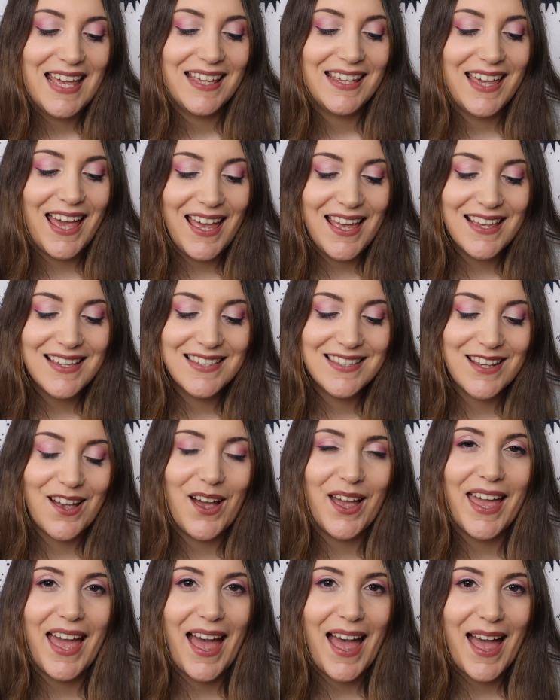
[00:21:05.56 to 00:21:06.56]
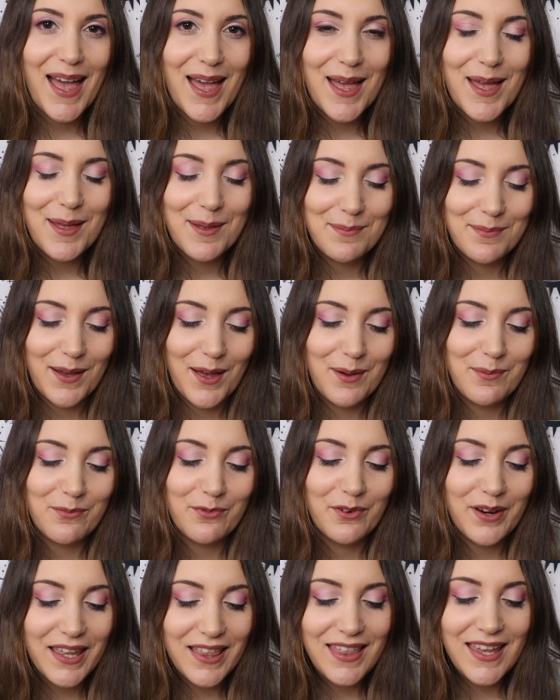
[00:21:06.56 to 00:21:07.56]
Yes, I am. I'm
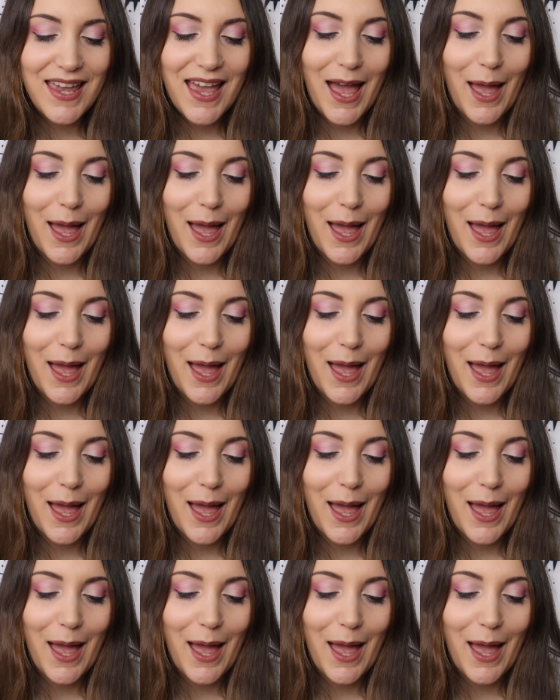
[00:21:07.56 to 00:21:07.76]
really